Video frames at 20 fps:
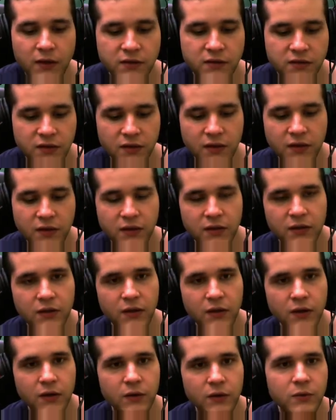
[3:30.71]
so
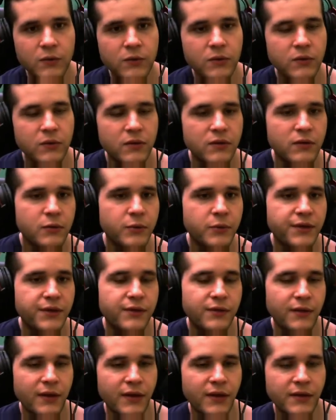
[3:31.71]
how do we
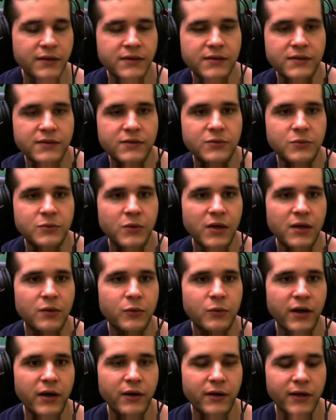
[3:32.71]
do this? Well,
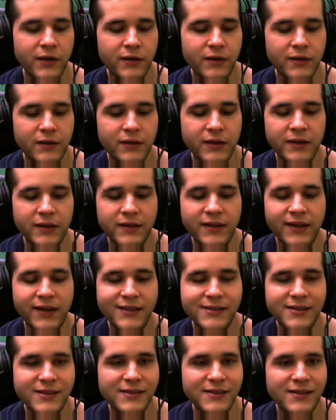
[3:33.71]
we're going to need the
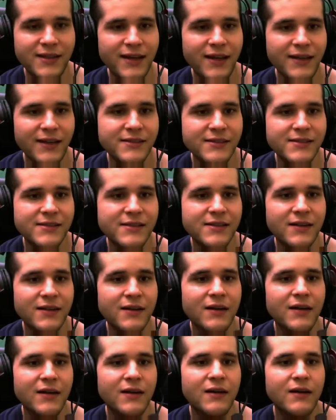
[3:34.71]
assistance
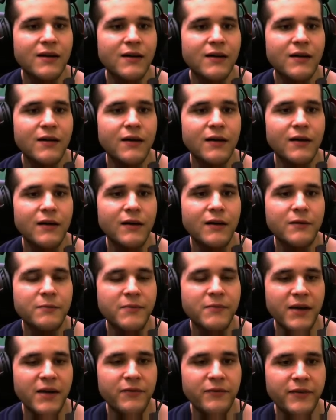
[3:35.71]
of
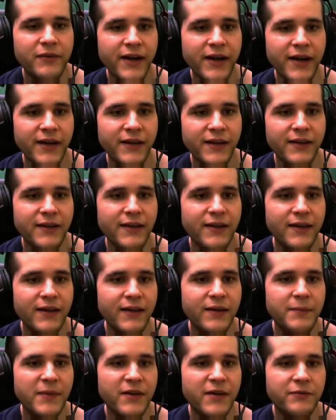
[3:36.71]
my friend
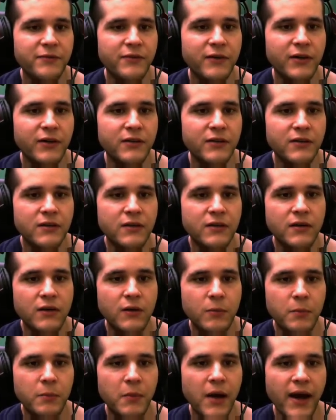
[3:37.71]
the method
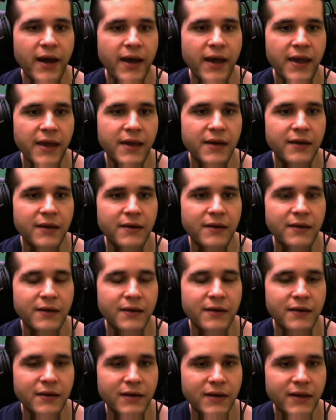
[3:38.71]
group by.
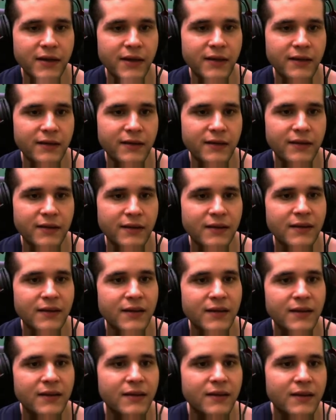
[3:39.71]
Okay,
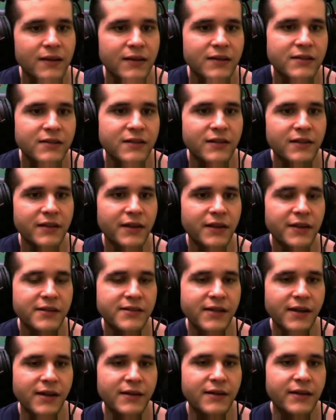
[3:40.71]
so this
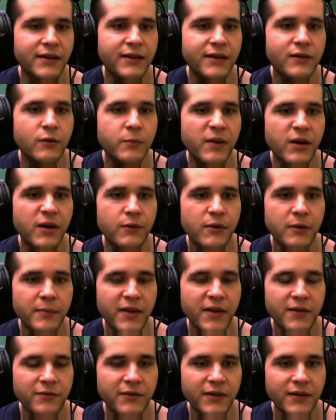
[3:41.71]
is an enumerable
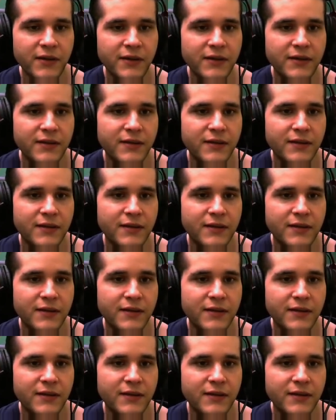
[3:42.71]
method